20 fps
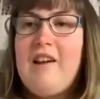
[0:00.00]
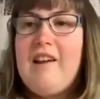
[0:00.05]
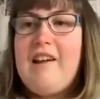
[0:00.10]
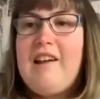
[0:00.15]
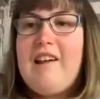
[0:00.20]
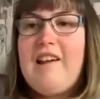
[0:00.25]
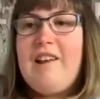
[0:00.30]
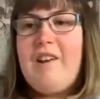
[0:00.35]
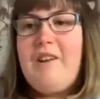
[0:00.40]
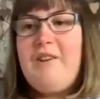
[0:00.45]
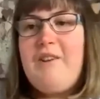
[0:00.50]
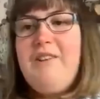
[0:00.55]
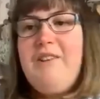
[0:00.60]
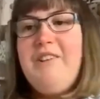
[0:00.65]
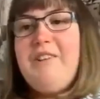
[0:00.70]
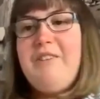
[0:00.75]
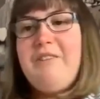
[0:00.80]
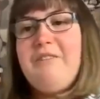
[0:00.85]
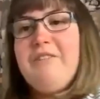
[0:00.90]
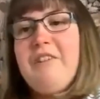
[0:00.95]
and not to
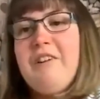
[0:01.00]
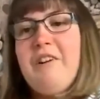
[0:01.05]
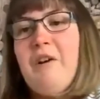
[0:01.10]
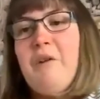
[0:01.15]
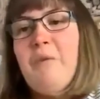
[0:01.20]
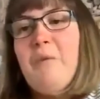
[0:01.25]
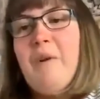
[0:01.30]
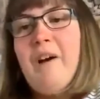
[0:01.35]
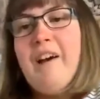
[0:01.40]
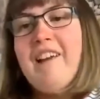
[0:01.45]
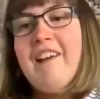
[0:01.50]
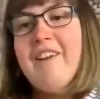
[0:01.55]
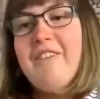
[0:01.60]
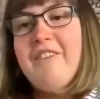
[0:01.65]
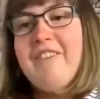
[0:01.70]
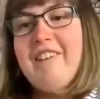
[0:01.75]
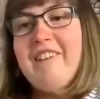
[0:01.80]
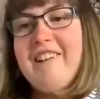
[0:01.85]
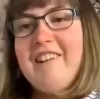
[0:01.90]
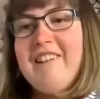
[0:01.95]
throw away
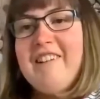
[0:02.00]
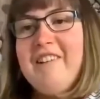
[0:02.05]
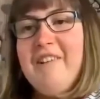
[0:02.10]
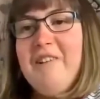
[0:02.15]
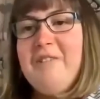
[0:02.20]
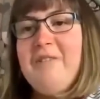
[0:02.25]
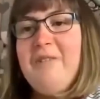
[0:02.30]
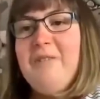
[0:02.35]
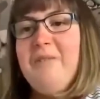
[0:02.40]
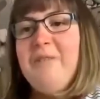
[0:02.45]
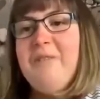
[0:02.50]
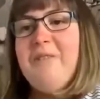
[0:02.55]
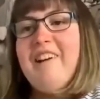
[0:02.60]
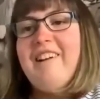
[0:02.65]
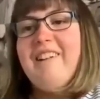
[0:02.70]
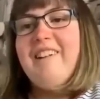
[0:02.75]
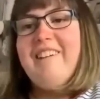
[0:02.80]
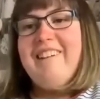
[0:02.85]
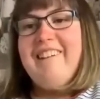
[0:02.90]
things as well.